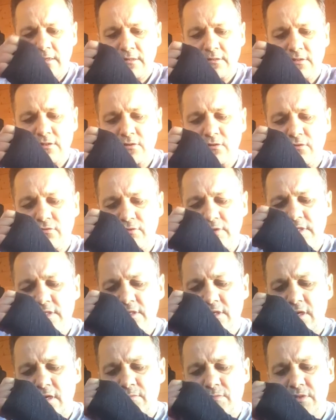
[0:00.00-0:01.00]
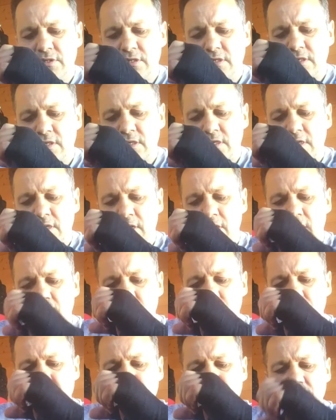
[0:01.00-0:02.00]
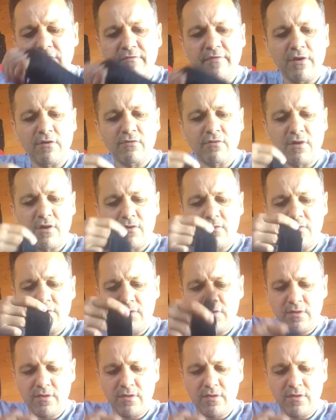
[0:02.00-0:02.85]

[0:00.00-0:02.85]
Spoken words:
2 or 3 times. Open up your Velcro.